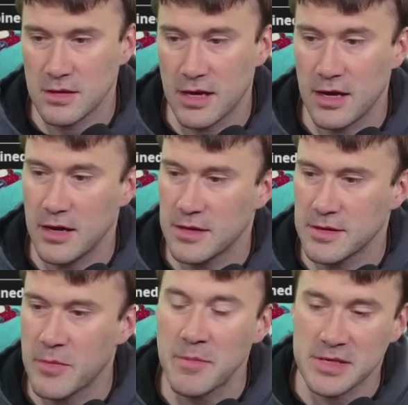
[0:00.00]
Uh,
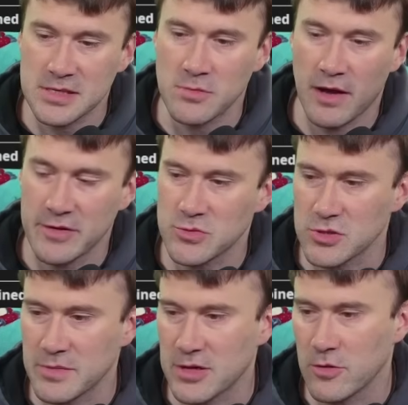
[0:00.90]
there might be some obvious
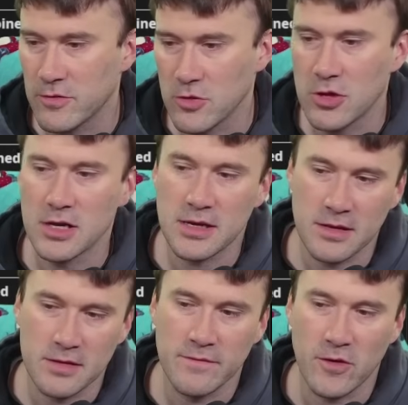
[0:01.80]
rules to make it overlook
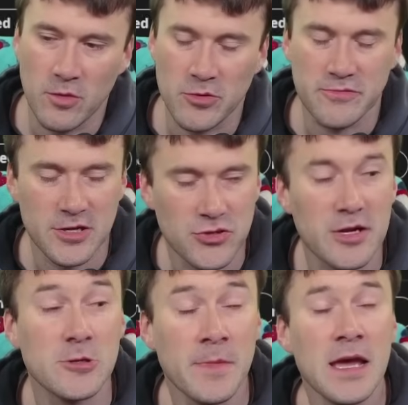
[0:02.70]
and vulnerable to rush
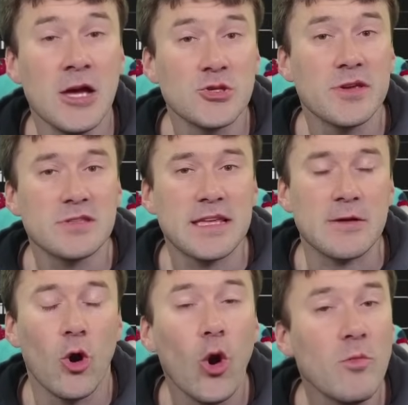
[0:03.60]
strategy. So here's the
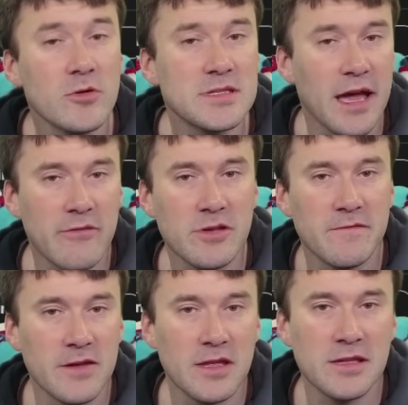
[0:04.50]
thing. Almost every
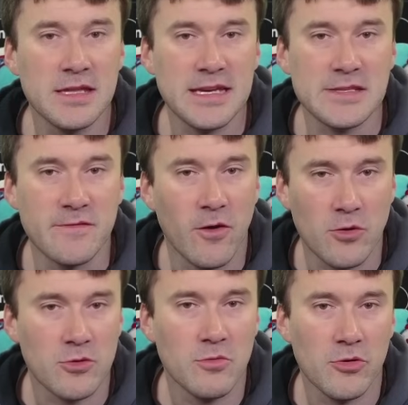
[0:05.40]
villain is
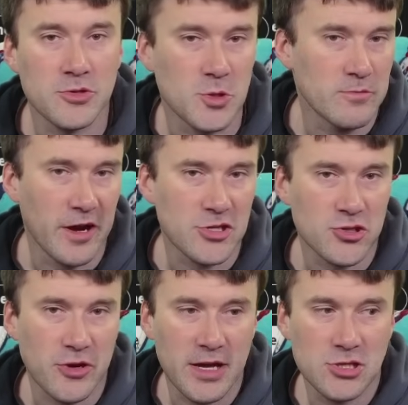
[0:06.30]
vulnerable to a rush
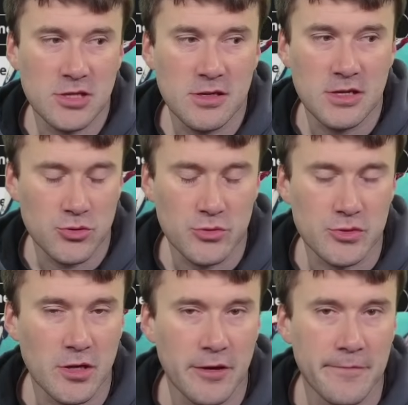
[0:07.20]
strategy in true
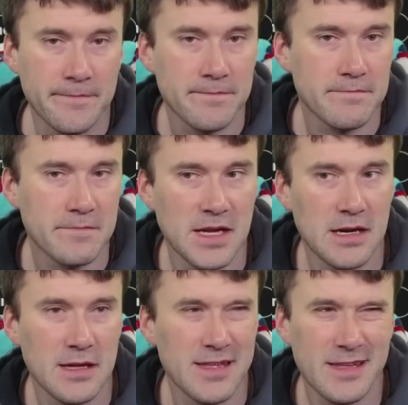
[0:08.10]
solo.
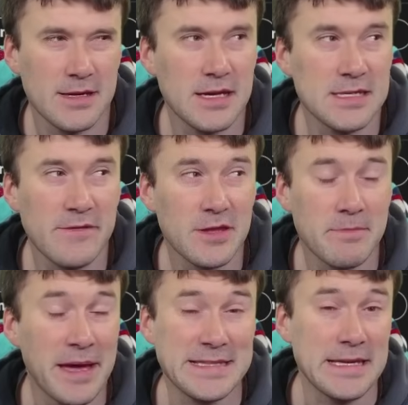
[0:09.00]
Uh, except for like
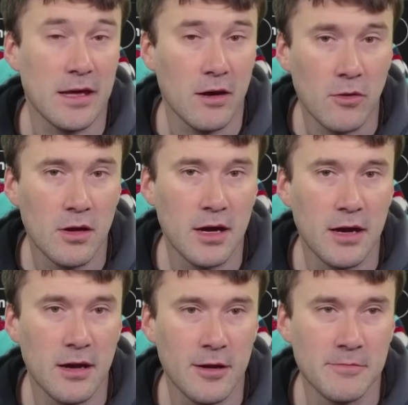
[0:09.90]
Magneto.
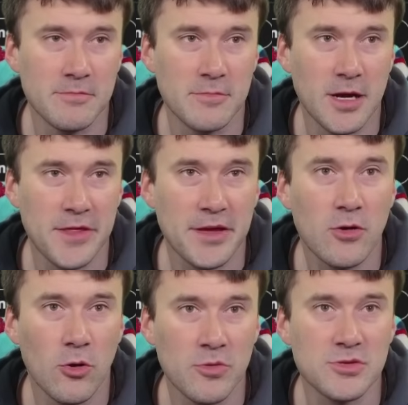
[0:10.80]
Um, I think
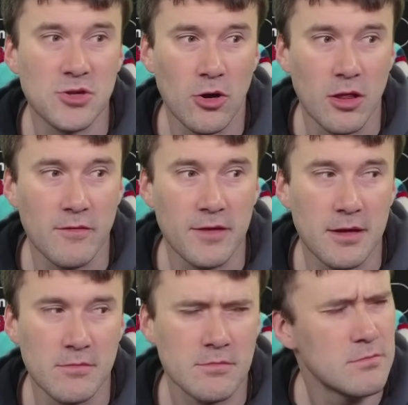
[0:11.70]
almost all of that.